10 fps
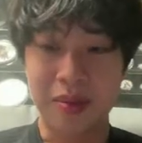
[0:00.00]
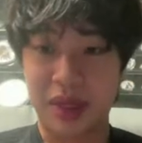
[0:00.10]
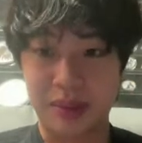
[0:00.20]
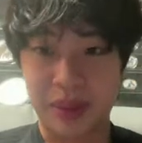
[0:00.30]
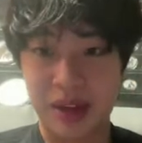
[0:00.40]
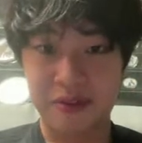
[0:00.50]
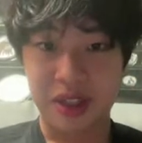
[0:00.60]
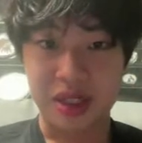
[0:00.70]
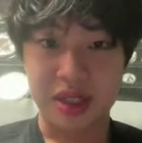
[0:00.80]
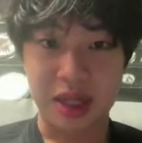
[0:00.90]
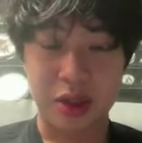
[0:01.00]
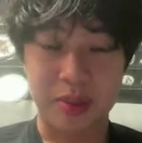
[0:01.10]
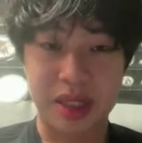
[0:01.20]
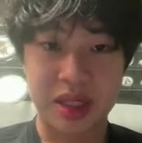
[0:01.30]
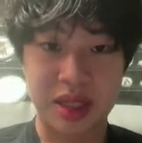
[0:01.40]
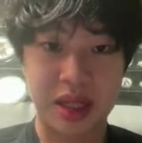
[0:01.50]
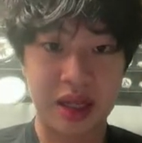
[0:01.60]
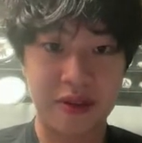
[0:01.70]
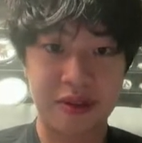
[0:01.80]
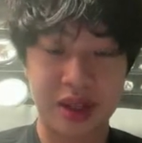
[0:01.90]
But the bad thing is that you basically,
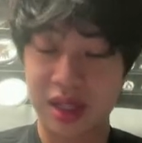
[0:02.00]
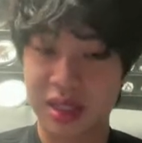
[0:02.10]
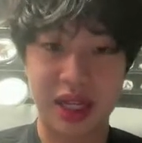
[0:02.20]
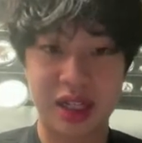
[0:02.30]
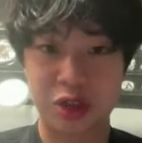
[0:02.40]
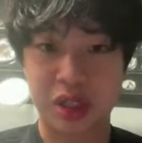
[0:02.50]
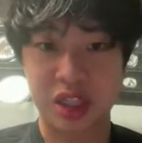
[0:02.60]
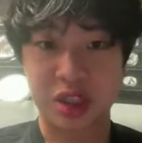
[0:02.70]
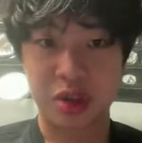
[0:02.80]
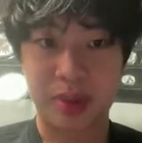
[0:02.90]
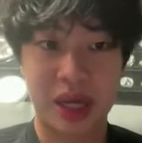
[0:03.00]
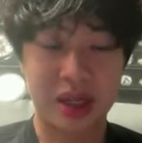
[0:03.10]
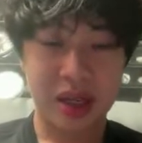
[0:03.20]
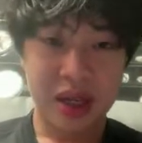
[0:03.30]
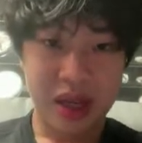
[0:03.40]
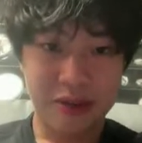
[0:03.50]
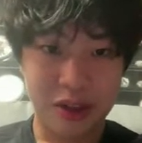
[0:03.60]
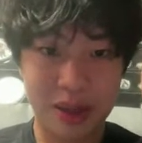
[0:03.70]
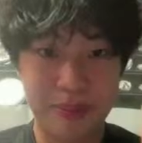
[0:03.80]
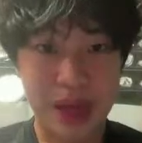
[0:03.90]
if it's like a traditional bank, if you
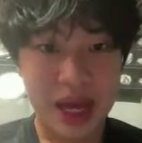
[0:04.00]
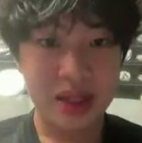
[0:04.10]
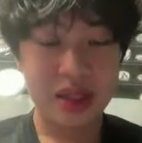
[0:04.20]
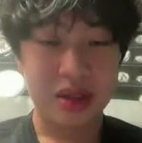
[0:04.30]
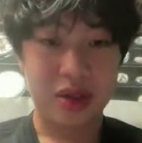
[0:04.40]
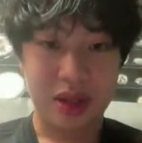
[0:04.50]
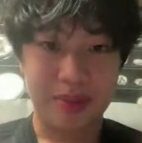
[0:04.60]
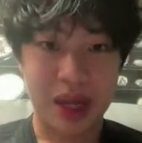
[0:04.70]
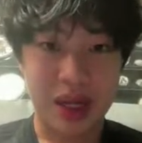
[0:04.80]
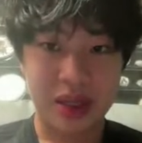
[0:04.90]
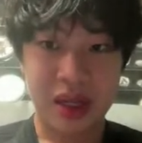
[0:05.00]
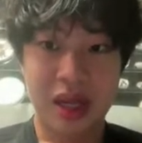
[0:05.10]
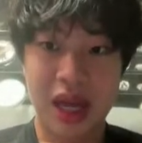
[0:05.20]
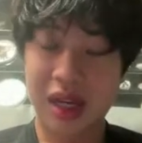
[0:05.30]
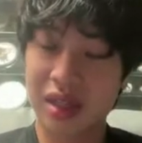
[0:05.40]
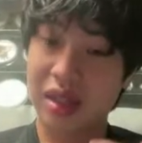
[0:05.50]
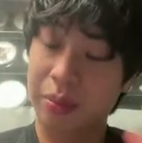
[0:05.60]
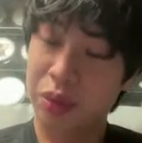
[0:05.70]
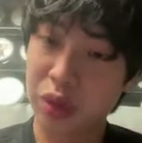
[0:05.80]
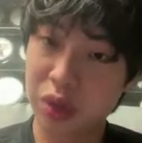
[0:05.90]
get banned, you get banned. And that the
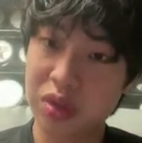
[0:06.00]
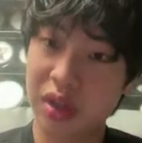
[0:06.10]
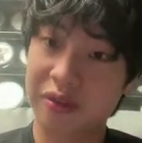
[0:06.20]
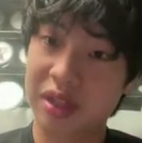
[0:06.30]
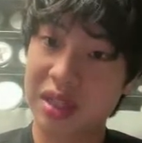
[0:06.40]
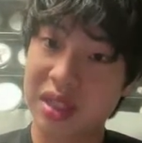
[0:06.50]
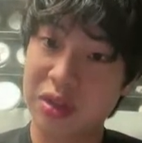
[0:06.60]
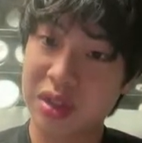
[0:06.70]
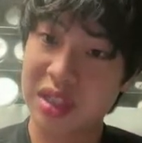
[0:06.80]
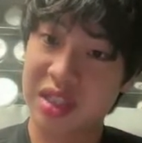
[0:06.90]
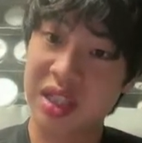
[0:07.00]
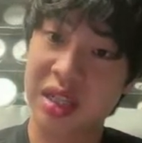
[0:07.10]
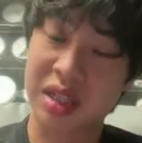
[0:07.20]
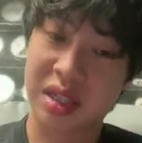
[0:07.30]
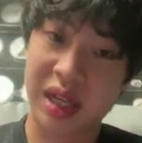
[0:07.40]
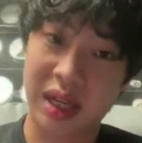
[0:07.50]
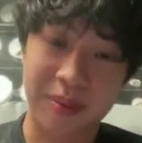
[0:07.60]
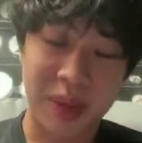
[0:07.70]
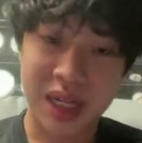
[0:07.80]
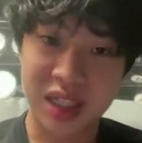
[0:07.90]
pros of the centralized exchange is like it
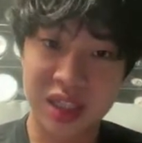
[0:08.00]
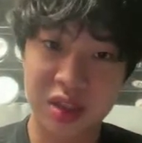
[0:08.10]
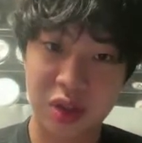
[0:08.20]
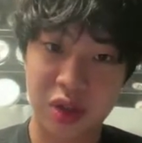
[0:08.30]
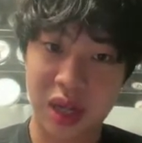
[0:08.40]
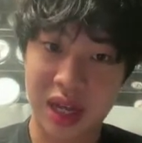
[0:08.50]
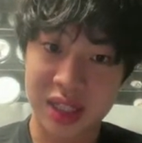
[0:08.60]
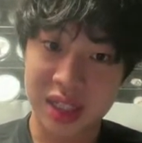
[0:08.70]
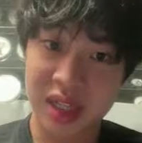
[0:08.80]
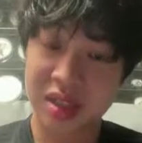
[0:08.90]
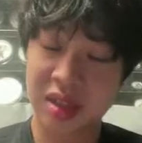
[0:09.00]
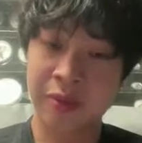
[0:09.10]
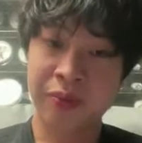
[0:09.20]
manages your assets,